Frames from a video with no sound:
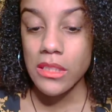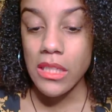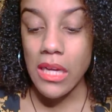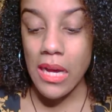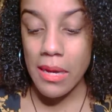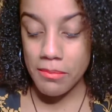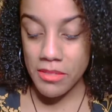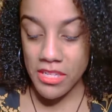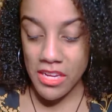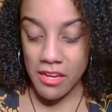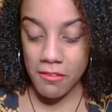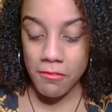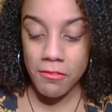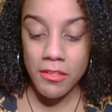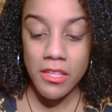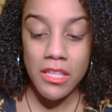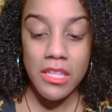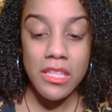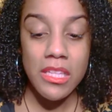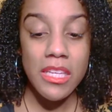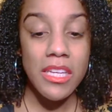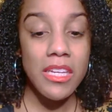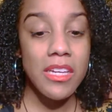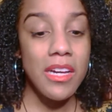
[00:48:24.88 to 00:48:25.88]
I'm
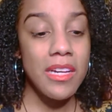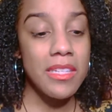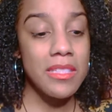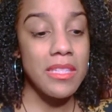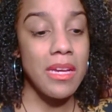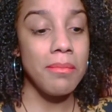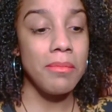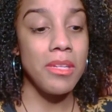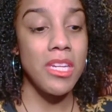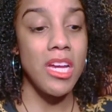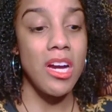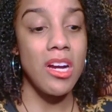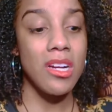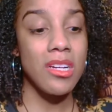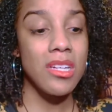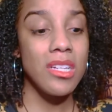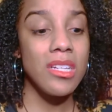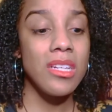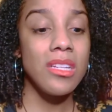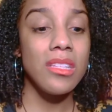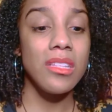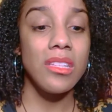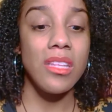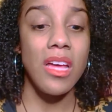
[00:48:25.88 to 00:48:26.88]
definitely, guys, I'm not
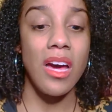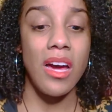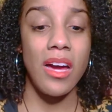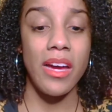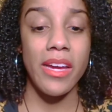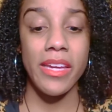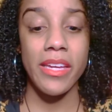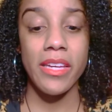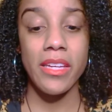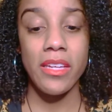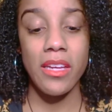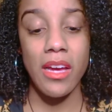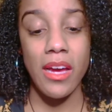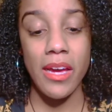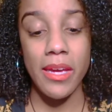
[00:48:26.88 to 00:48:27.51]
going to lie.